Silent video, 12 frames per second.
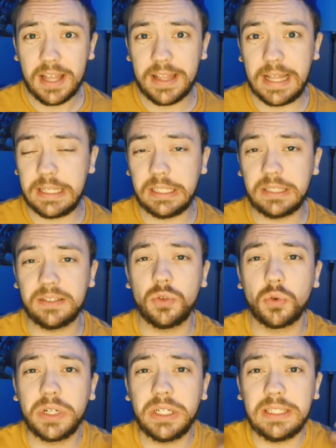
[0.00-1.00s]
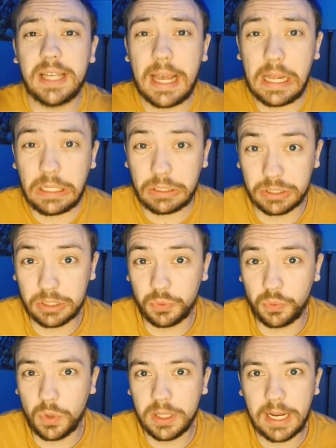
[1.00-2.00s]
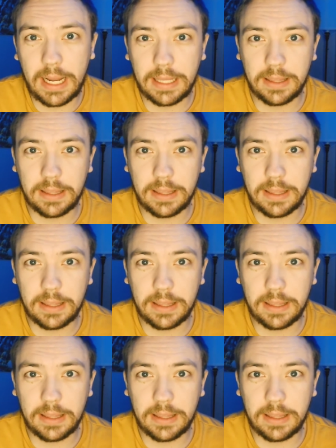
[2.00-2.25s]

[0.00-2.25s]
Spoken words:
that this story tells is one that I